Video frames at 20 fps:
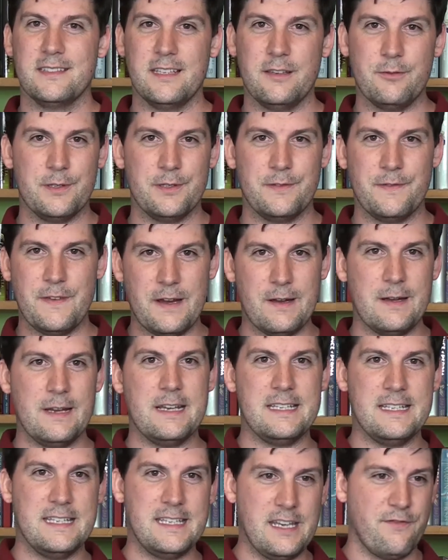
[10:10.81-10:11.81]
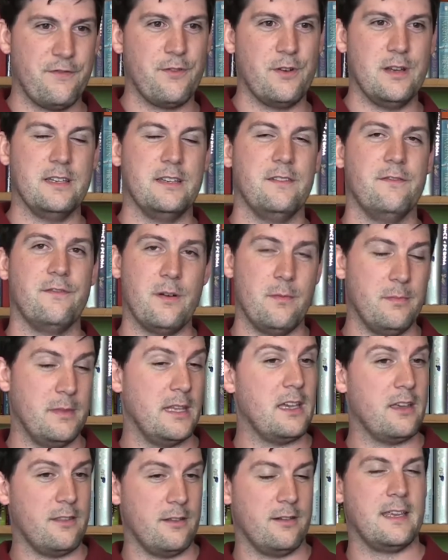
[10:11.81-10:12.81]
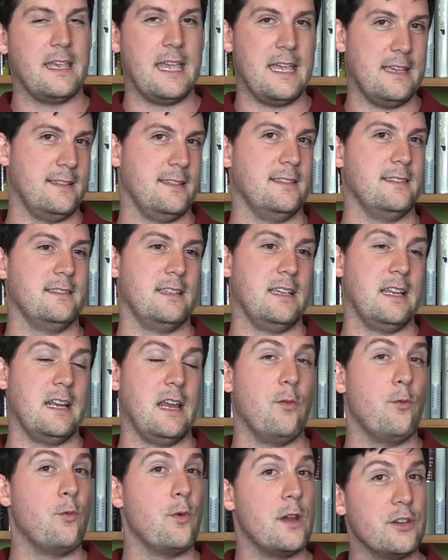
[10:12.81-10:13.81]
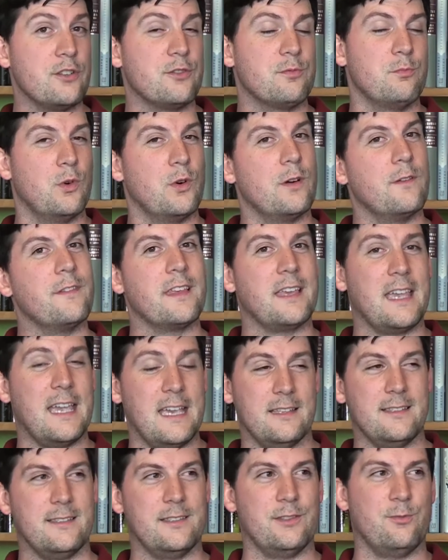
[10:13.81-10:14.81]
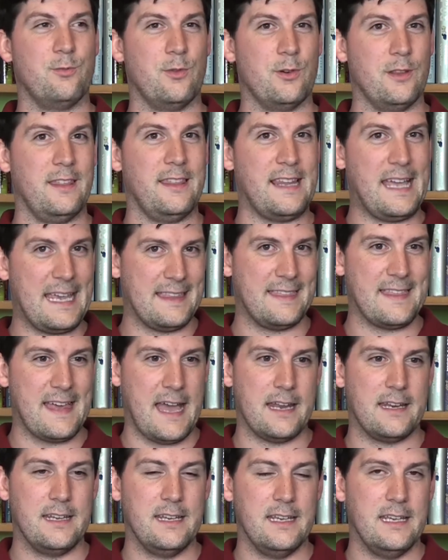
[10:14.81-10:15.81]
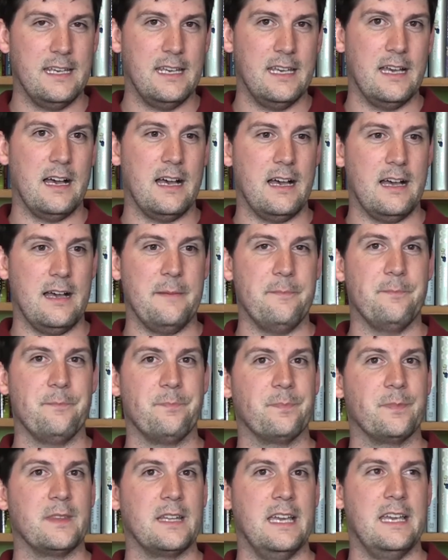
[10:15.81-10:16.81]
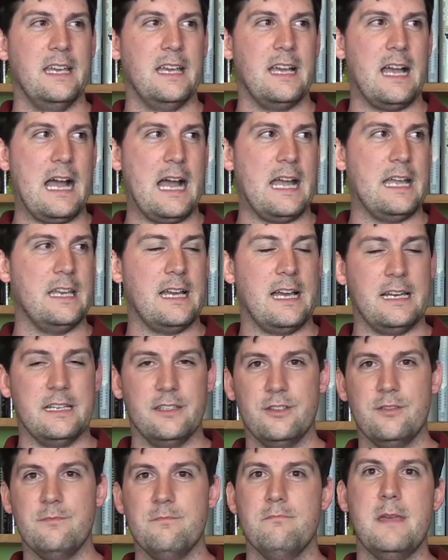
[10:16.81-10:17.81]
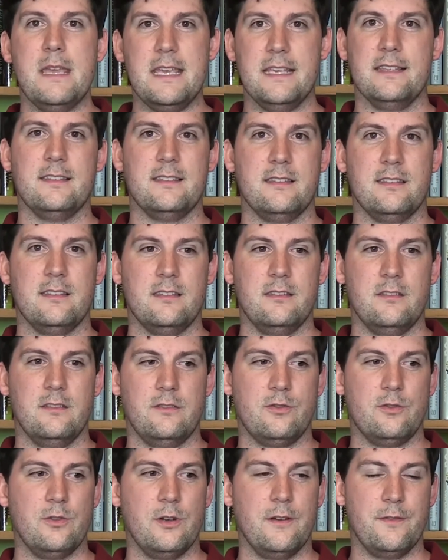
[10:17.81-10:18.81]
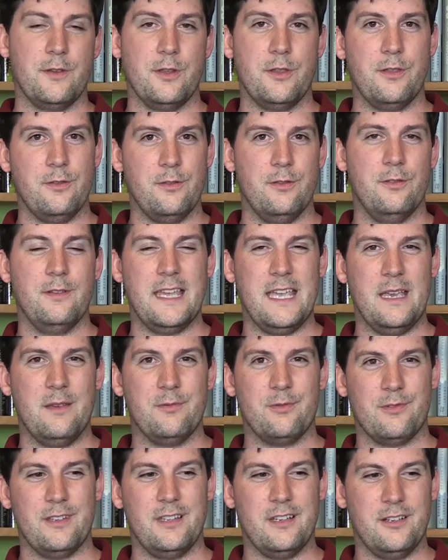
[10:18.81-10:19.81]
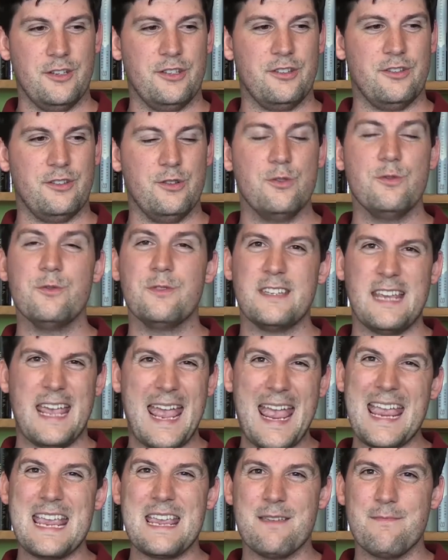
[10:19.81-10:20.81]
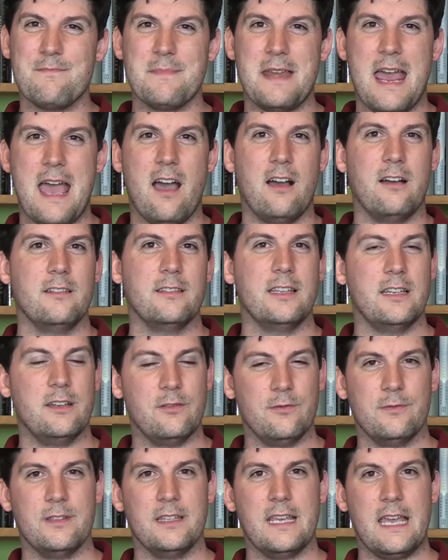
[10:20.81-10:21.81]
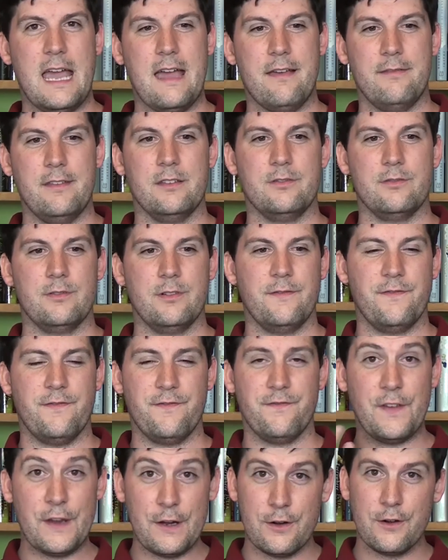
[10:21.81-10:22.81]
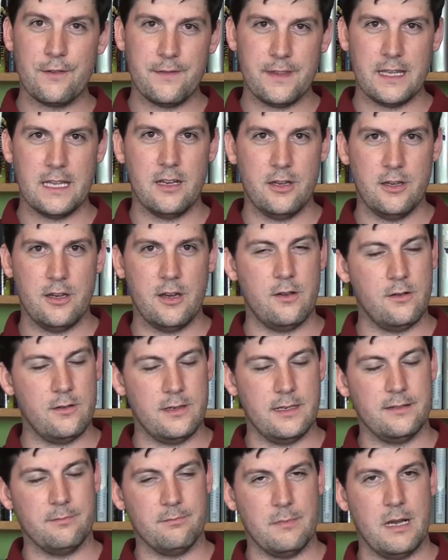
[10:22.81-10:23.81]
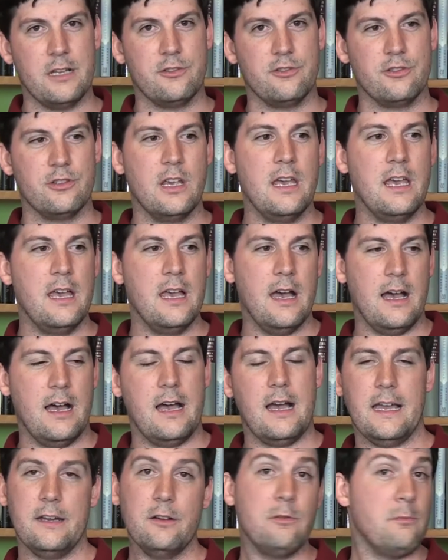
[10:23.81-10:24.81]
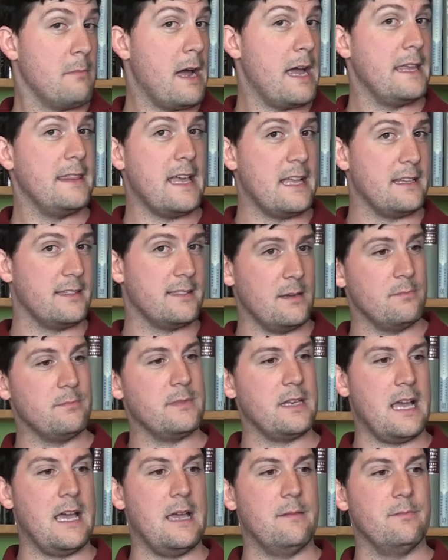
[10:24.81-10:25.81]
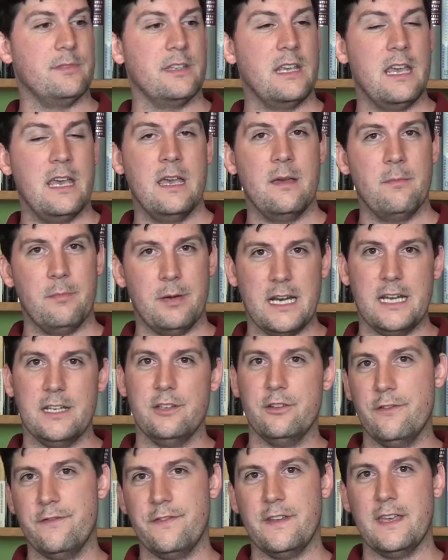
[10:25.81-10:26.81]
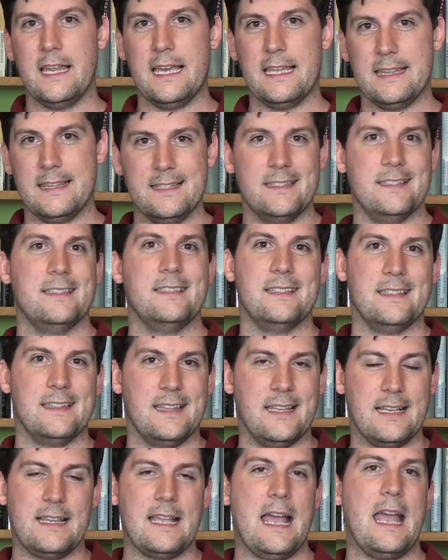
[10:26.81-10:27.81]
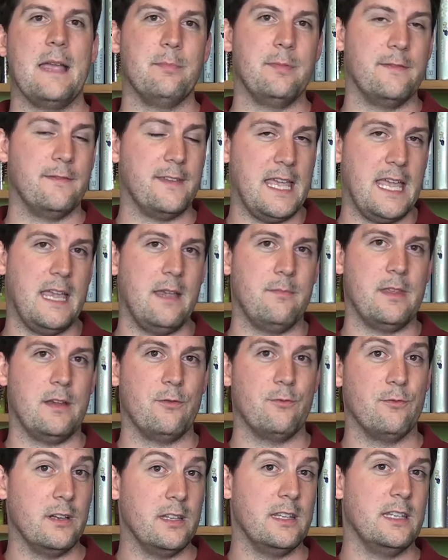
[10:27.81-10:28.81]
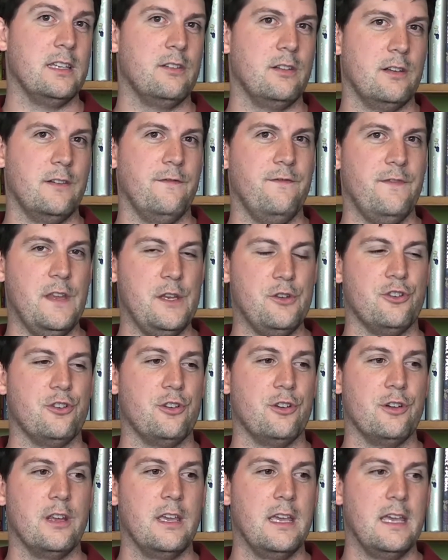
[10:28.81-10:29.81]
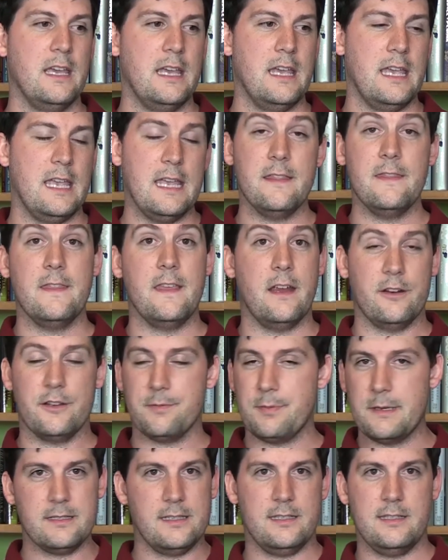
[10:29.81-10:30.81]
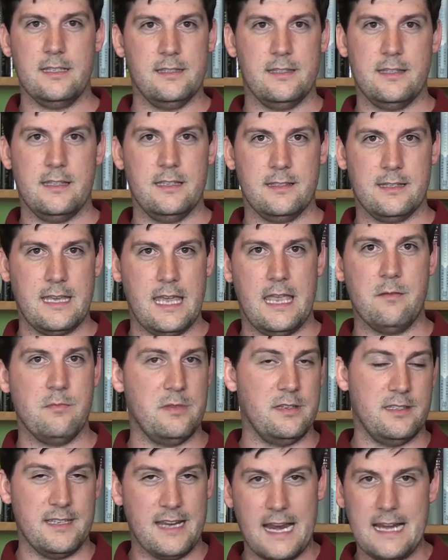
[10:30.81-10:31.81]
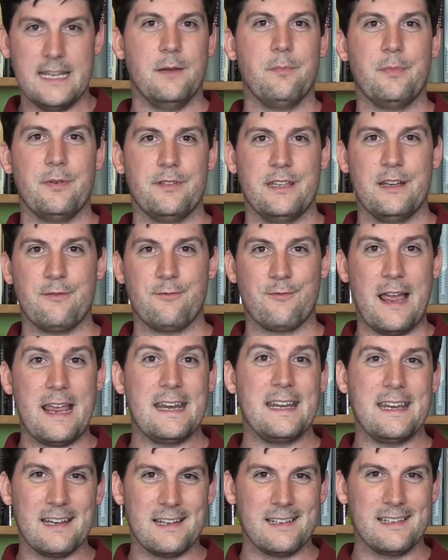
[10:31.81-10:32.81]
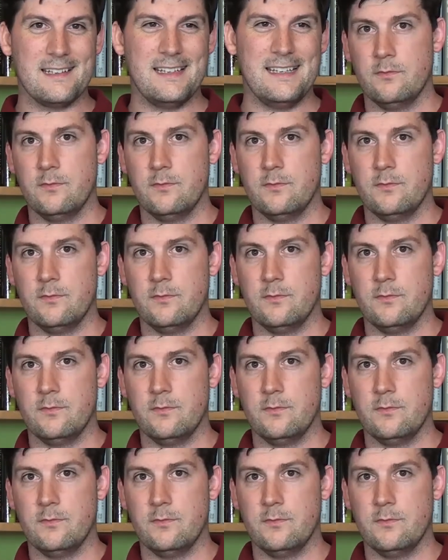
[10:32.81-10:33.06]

It was very different from the other cases, and I wish more of the cases were like that. I do miss sort of Cthulhu games where they're just too tame now. They don't really have that sort of fear of the unknown as much. I don't mind that sometimes, but I do feel like this is the type of game that really could have ventured in there, especially since this game is 90% writing.